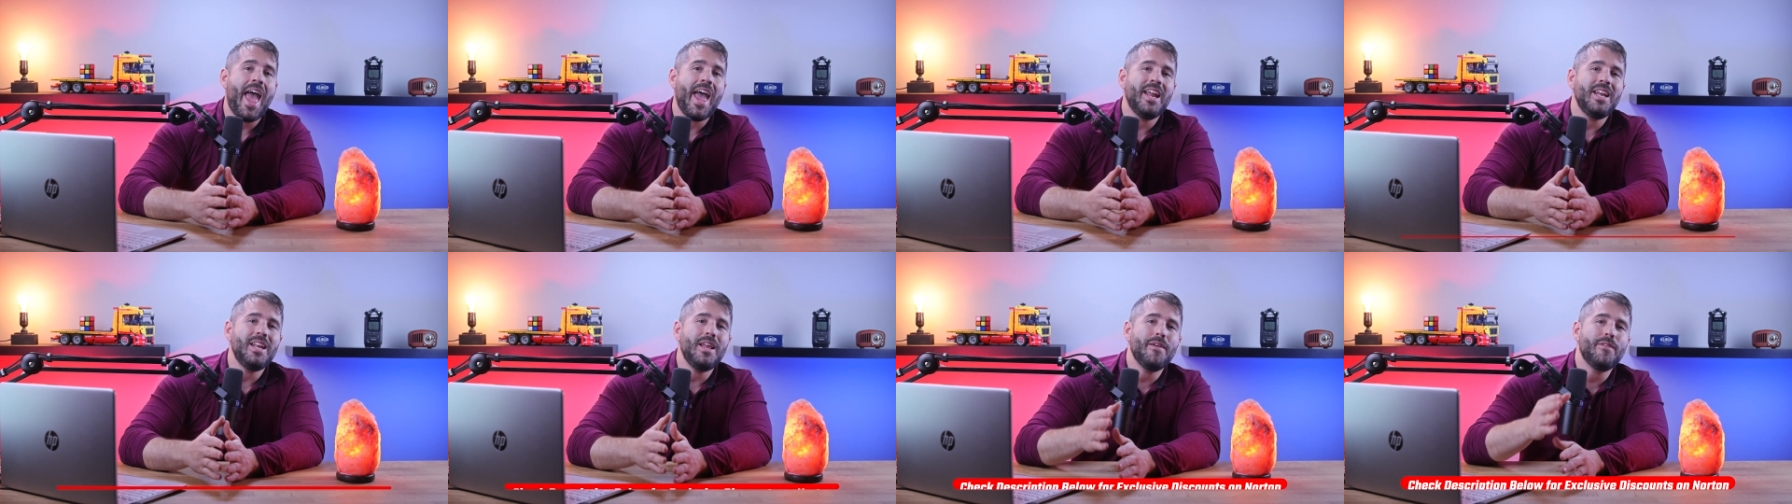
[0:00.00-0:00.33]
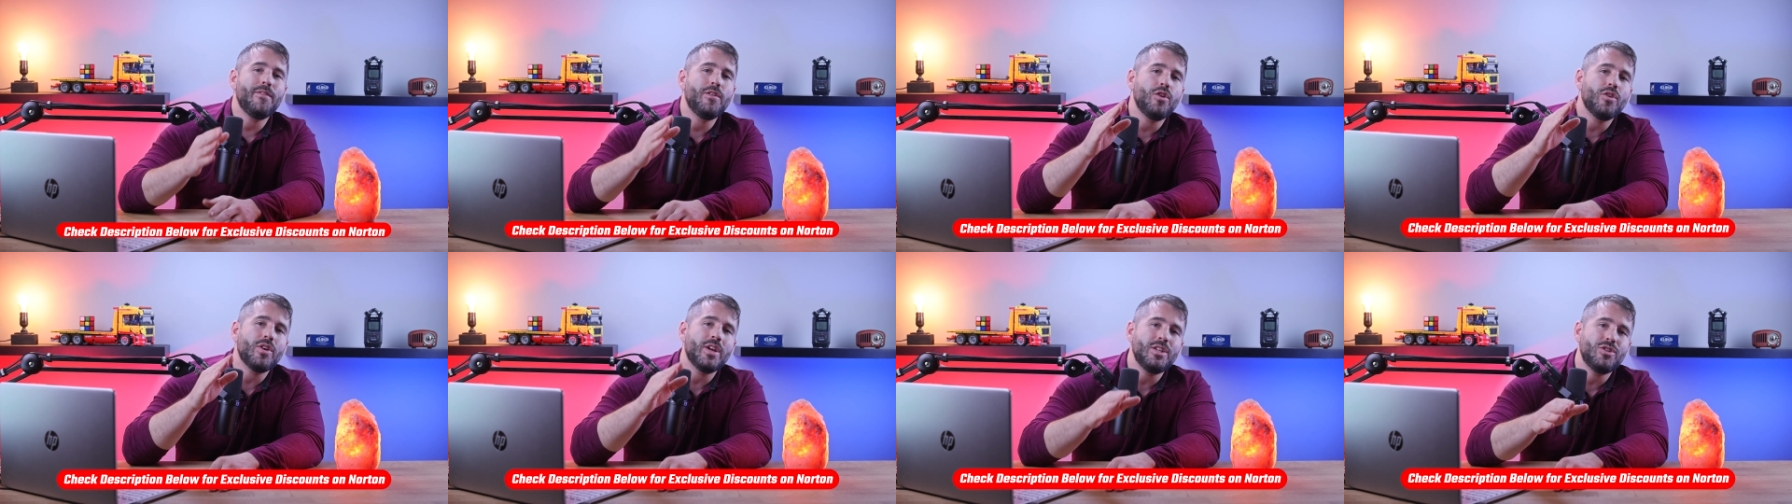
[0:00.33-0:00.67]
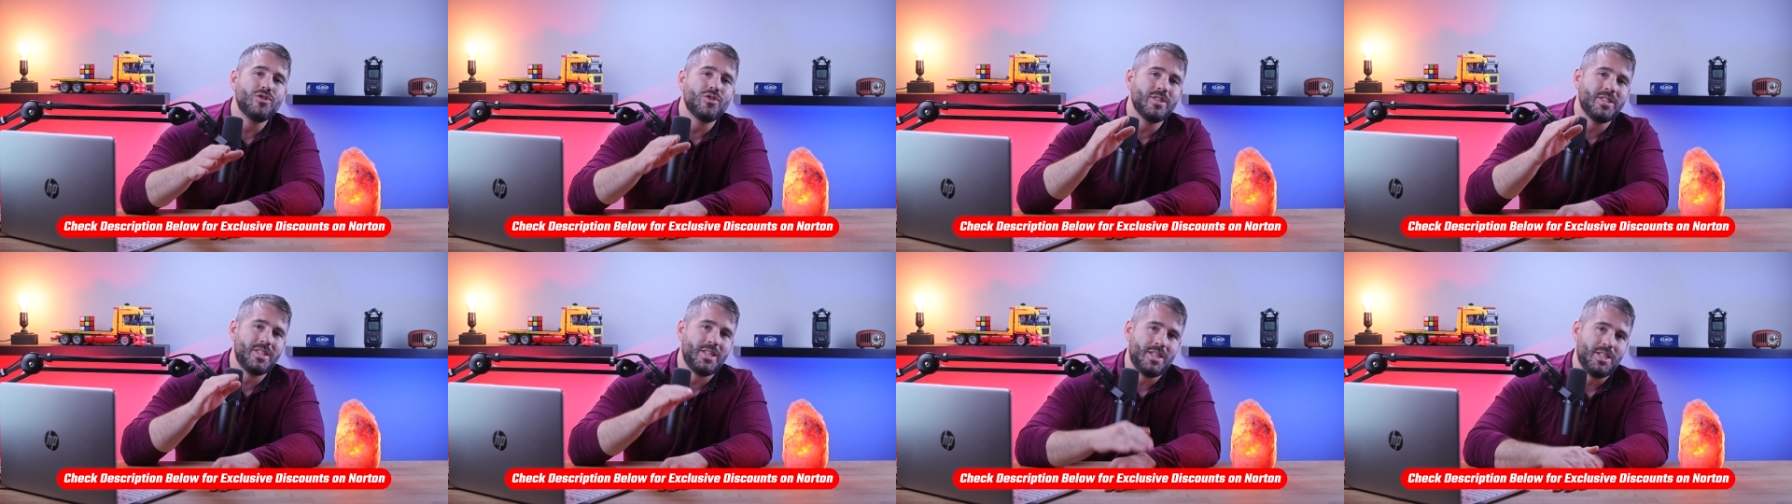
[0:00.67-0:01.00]
And if you're
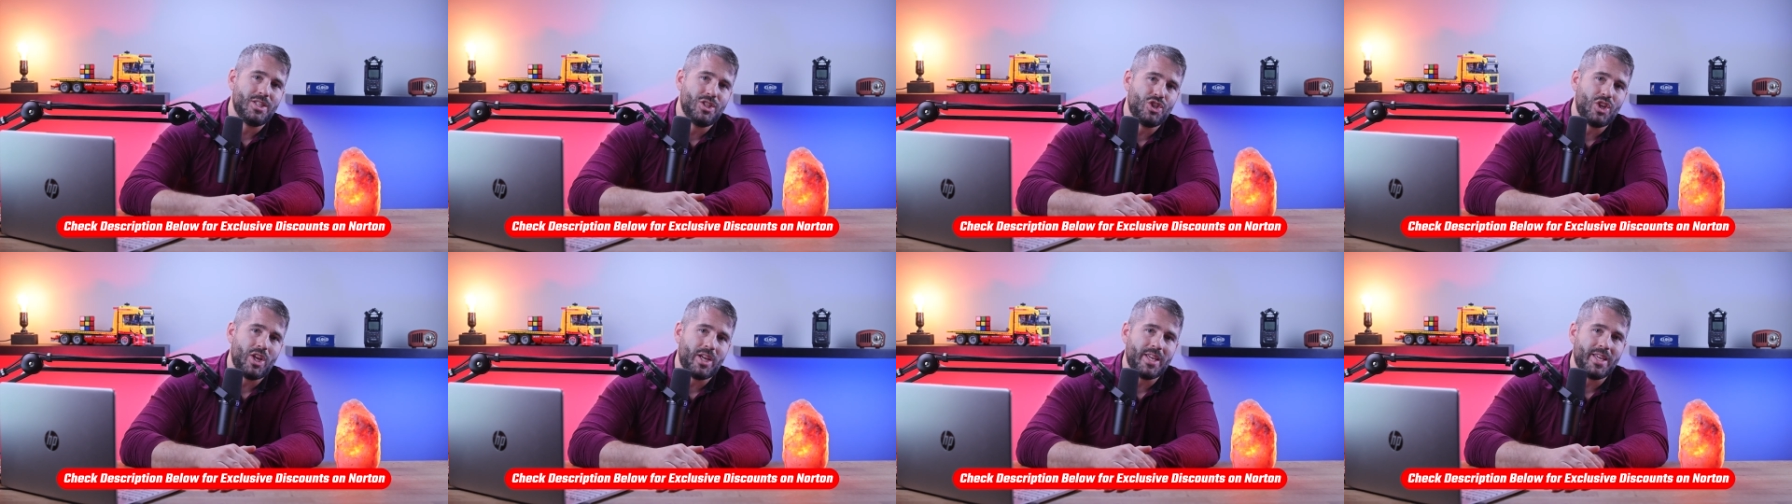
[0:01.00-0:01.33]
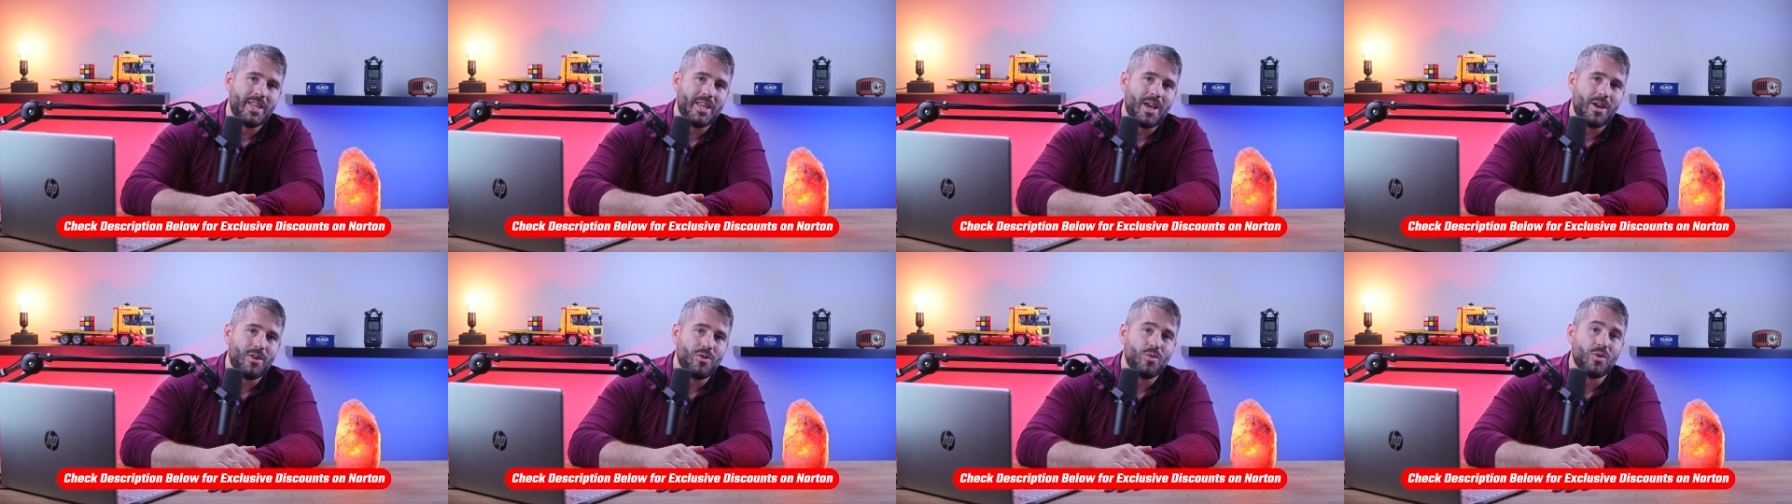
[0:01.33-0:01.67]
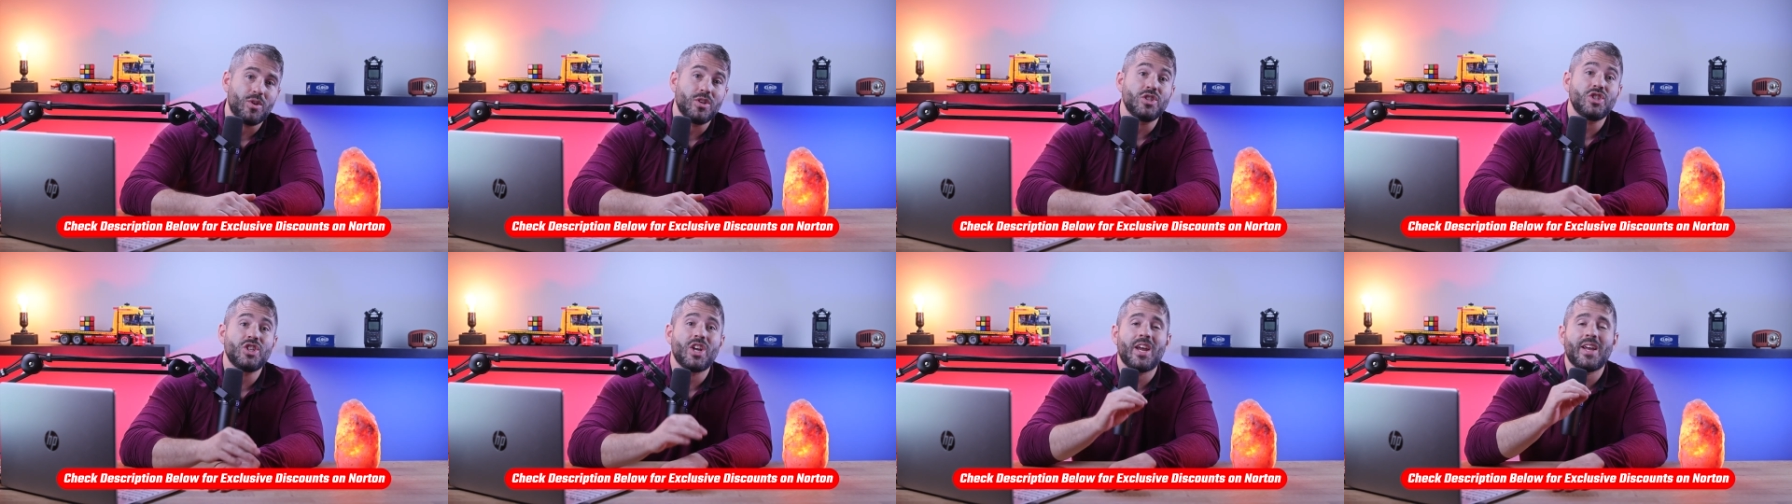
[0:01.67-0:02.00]
interested in checking out
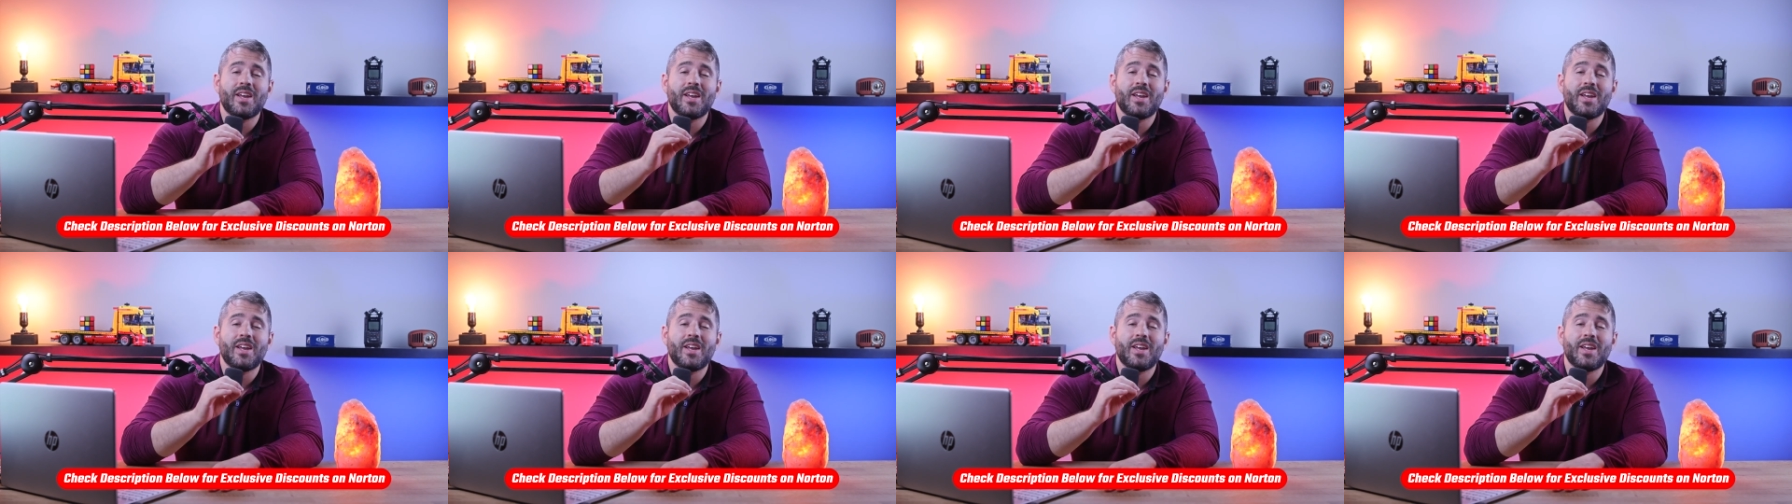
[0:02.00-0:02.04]
Norton,